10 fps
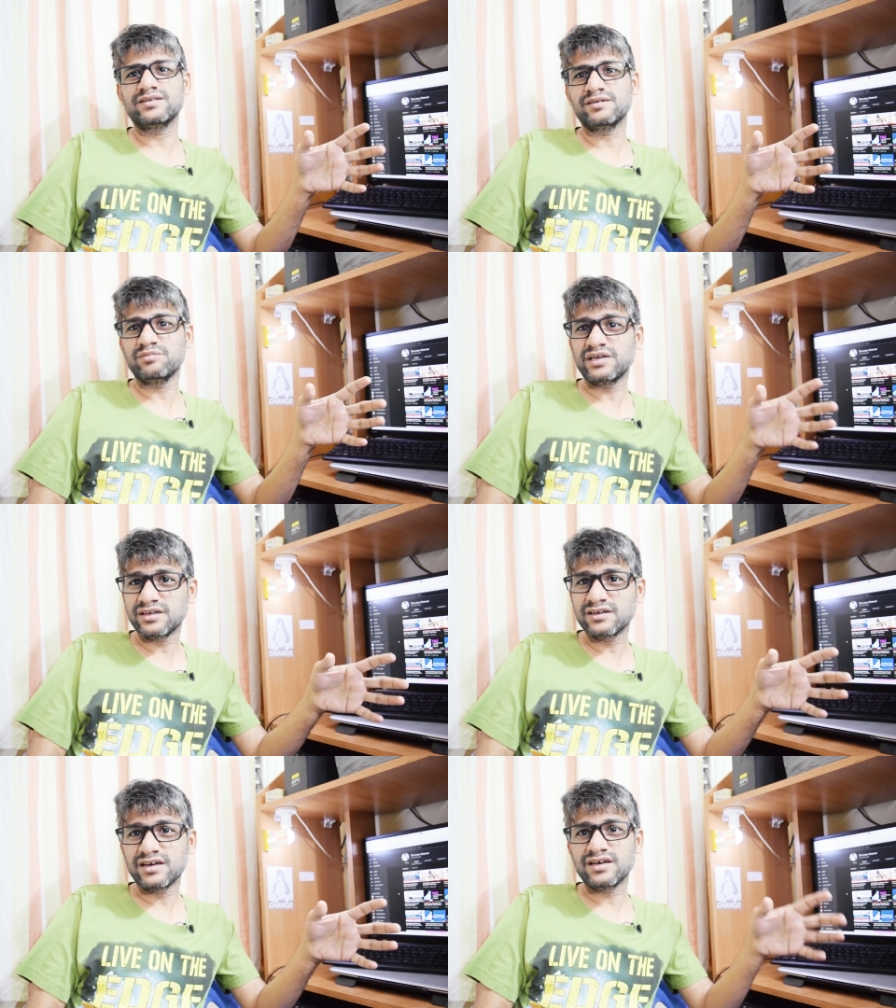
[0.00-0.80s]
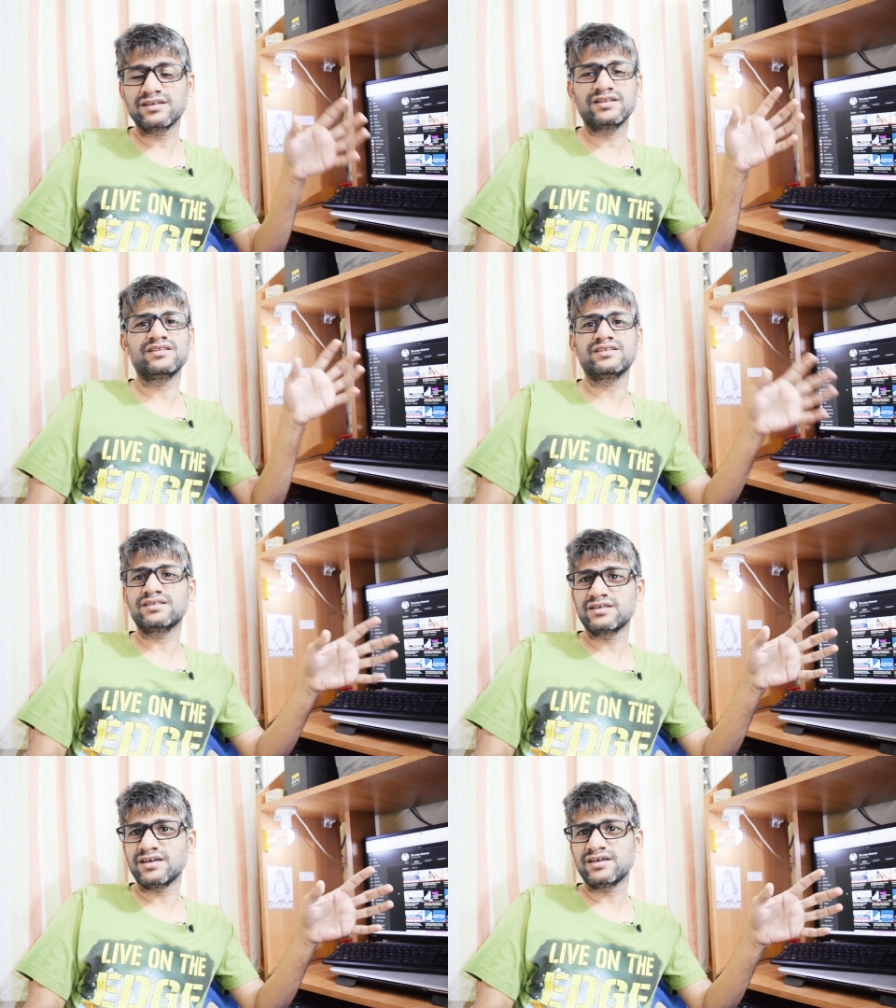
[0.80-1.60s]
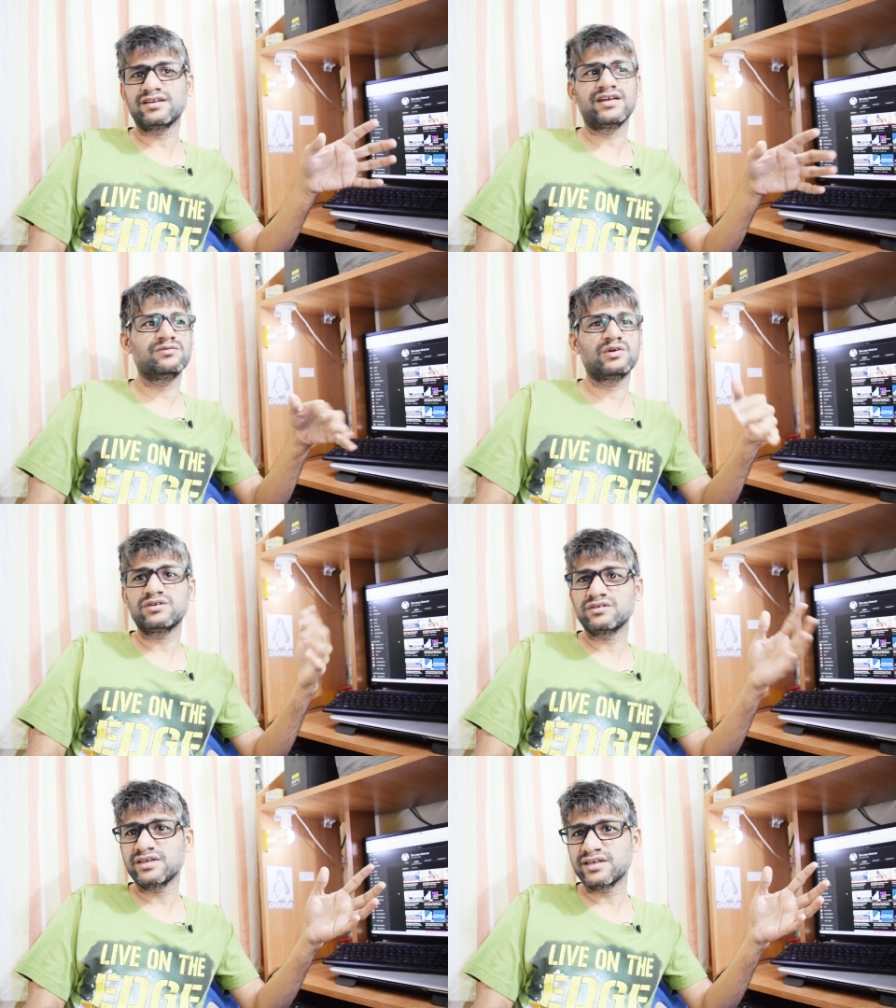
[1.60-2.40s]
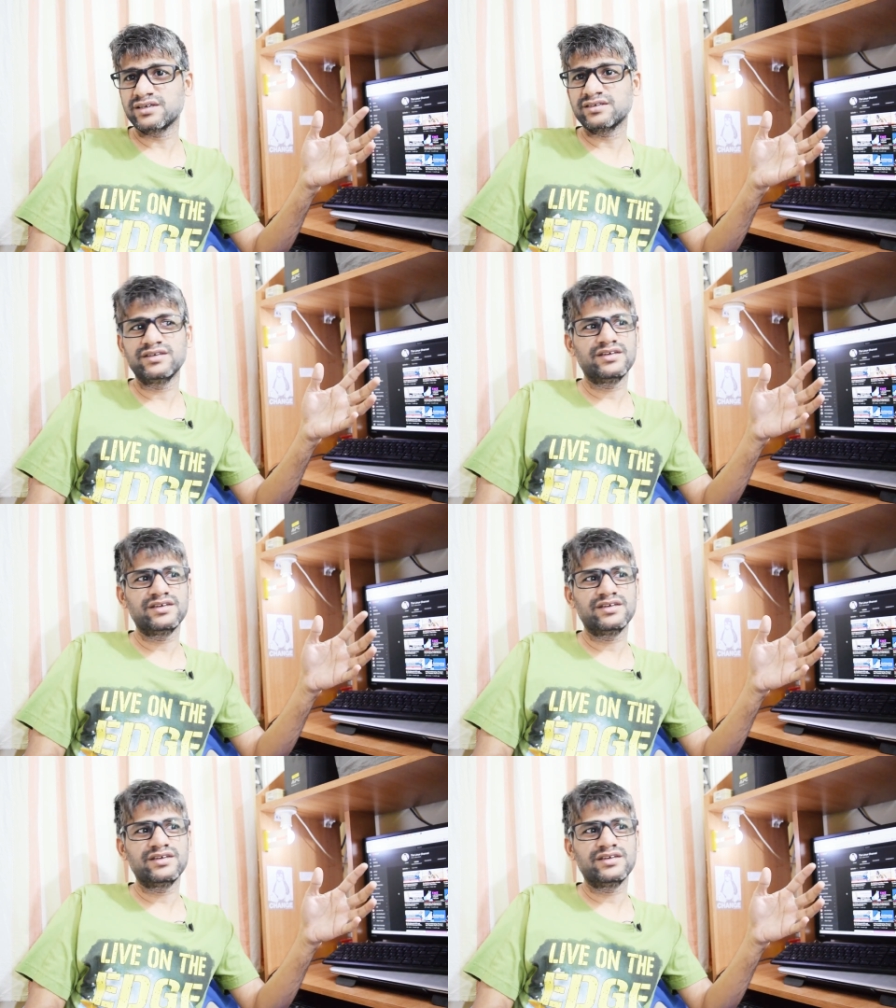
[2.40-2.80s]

some better car than this car, I want to get, uh,